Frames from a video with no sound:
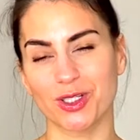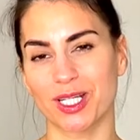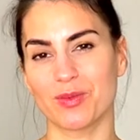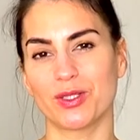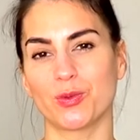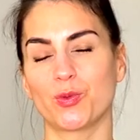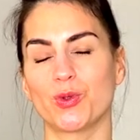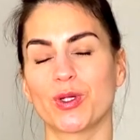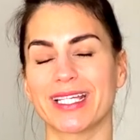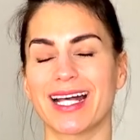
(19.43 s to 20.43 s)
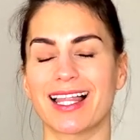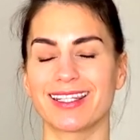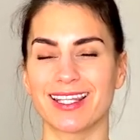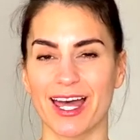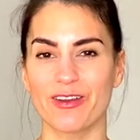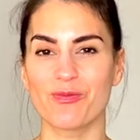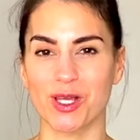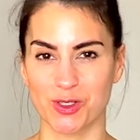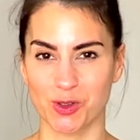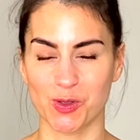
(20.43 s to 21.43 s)
You're gonna be working a lot of
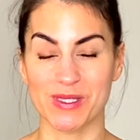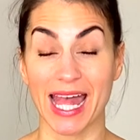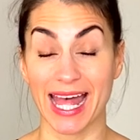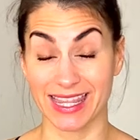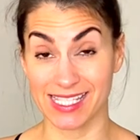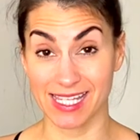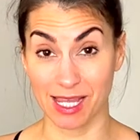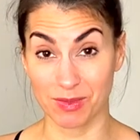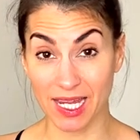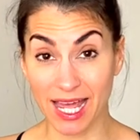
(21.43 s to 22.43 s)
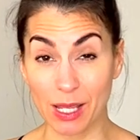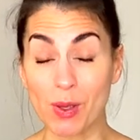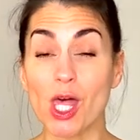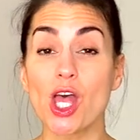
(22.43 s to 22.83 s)
muscle groups at the same time.